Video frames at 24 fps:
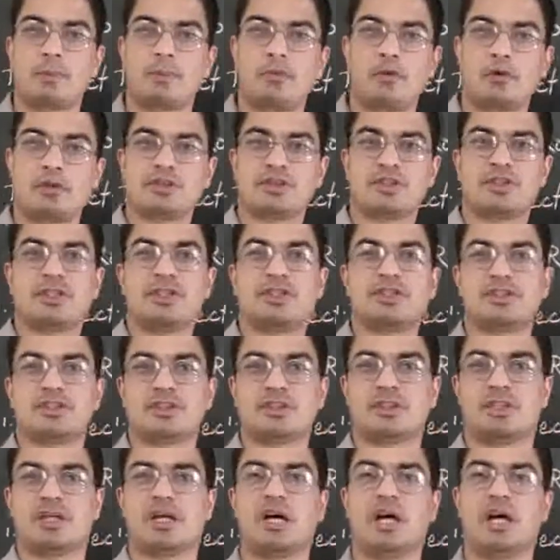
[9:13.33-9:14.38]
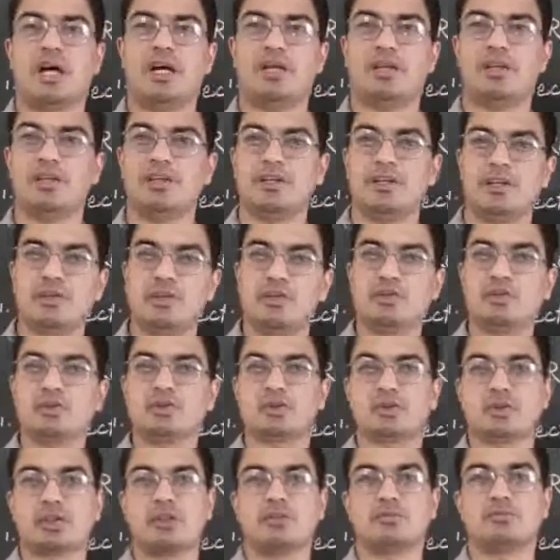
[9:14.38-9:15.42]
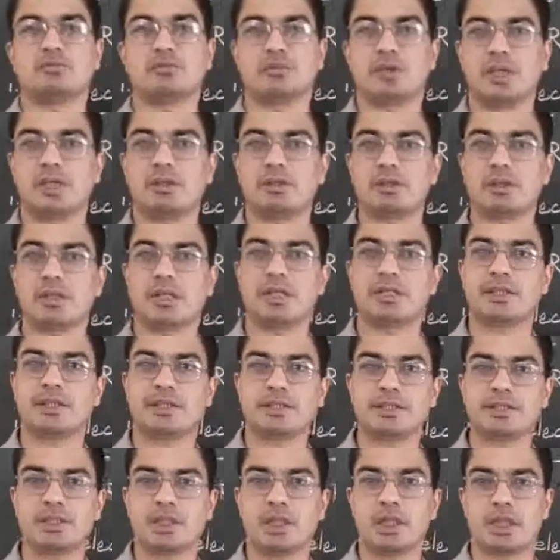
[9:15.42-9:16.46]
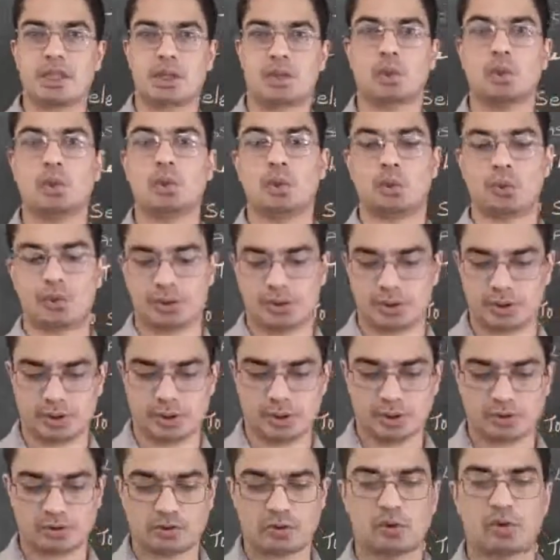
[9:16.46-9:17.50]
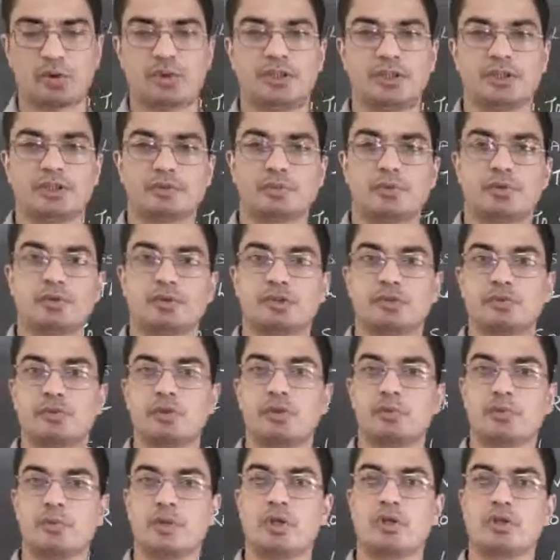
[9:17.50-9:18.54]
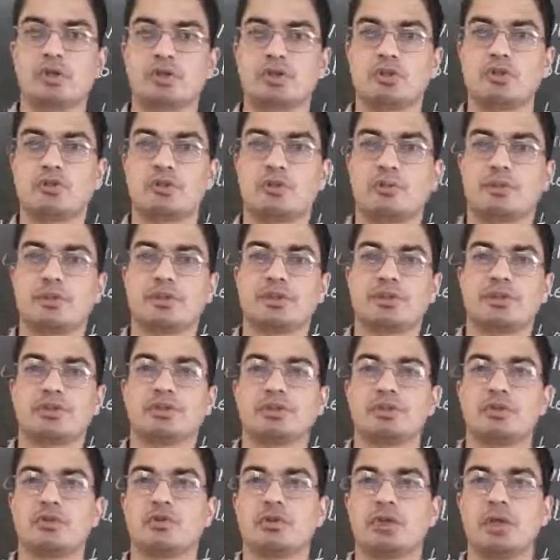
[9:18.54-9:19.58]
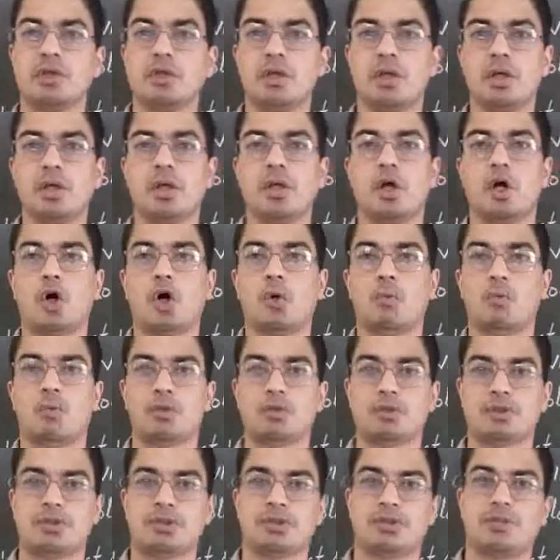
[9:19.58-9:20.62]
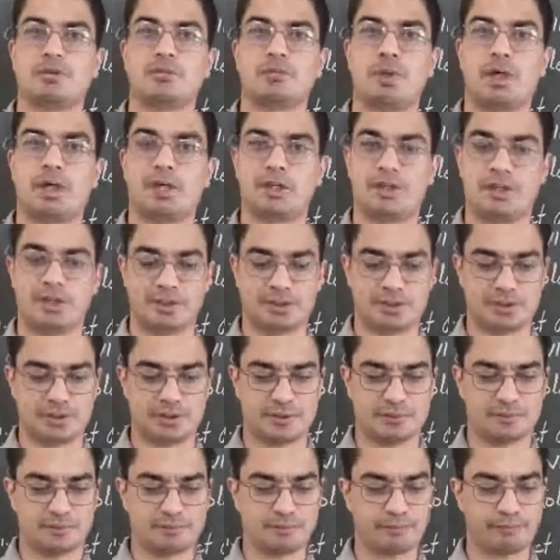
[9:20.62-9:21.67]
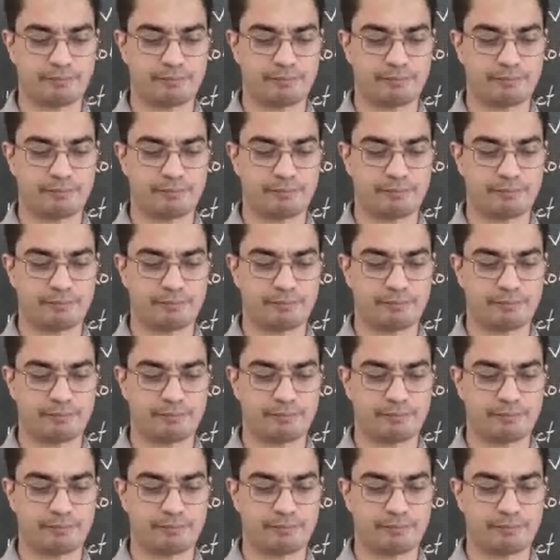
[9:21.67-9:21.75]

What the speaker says: policies and introduce something that is good. So it is possible because of the presence of the opposition parties.